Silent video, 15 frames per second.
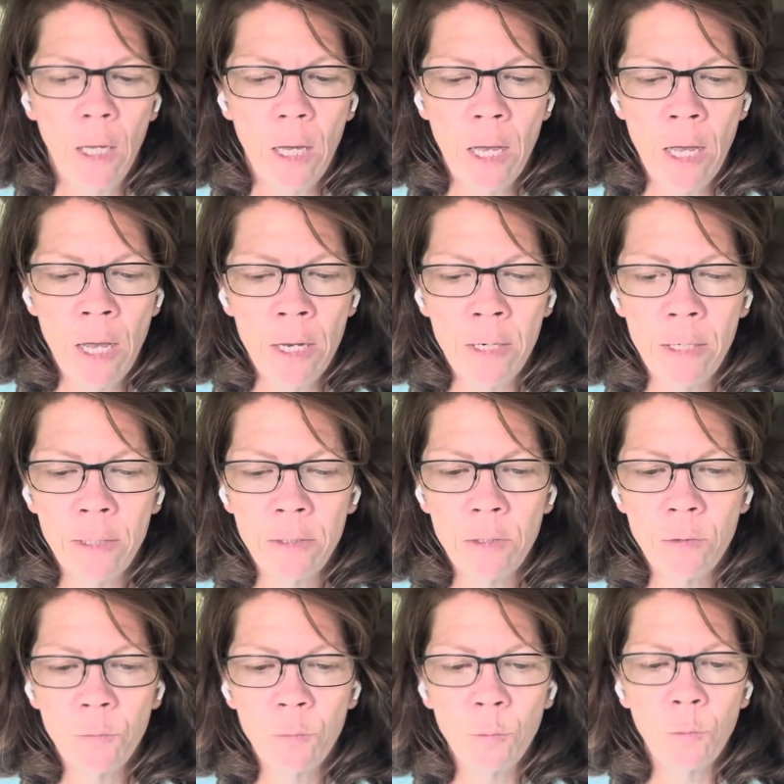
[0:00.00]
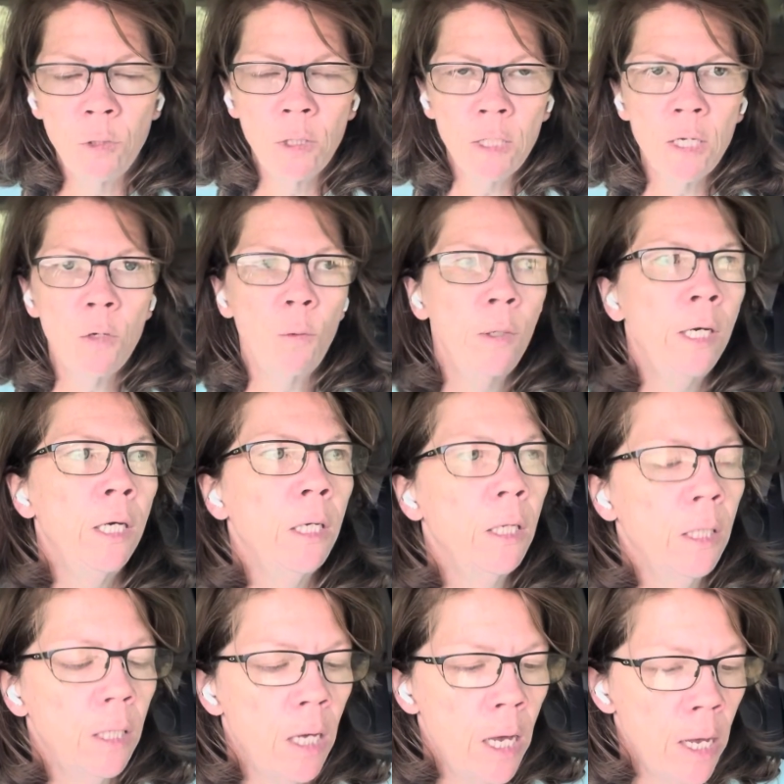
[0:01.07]
And it's really quick,
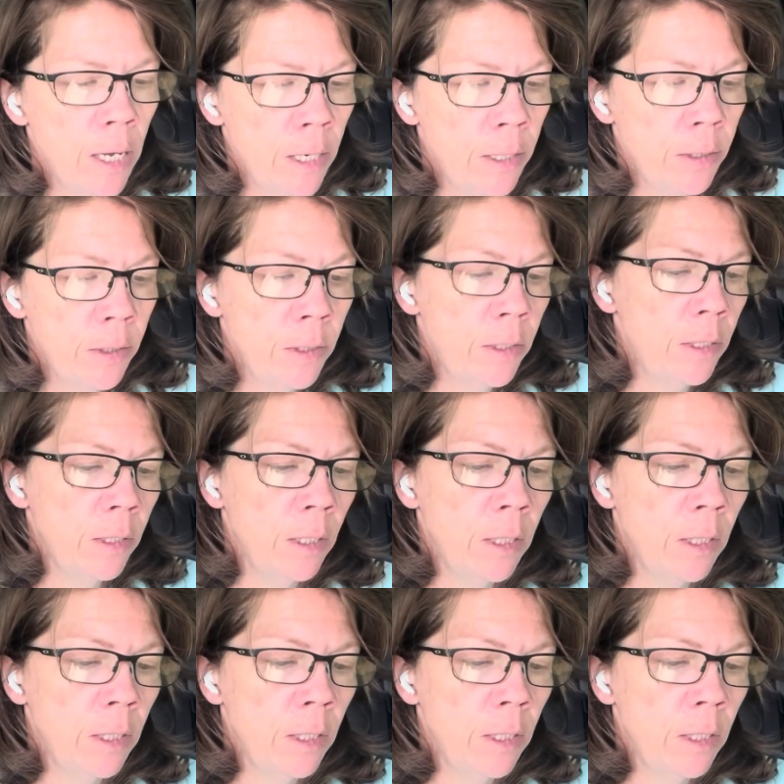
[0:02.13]
and